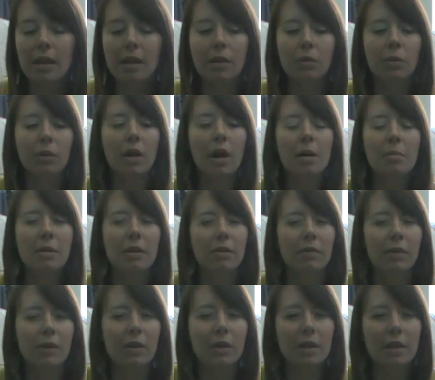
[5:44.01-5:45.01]
And it would come at
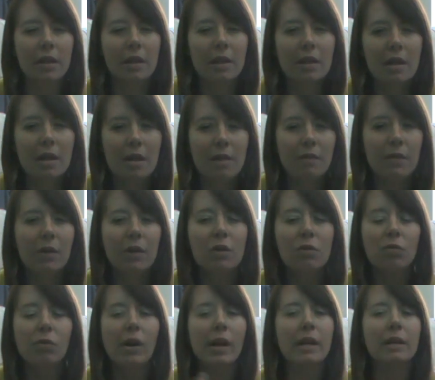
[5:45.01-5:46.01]
a very, very
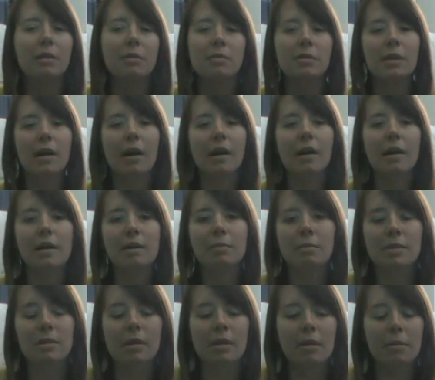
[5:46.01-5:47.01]
random
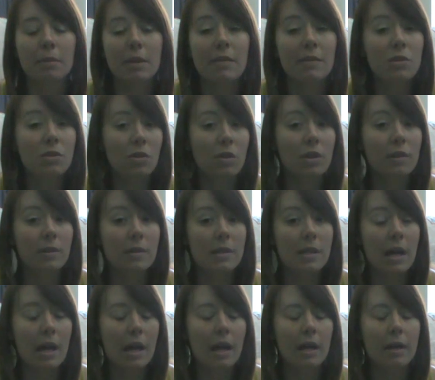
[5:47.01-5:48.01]
times, even during the
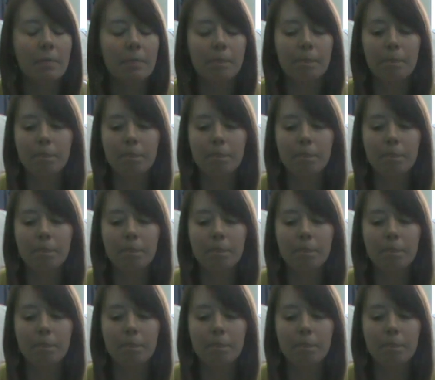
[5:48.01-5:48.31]
day.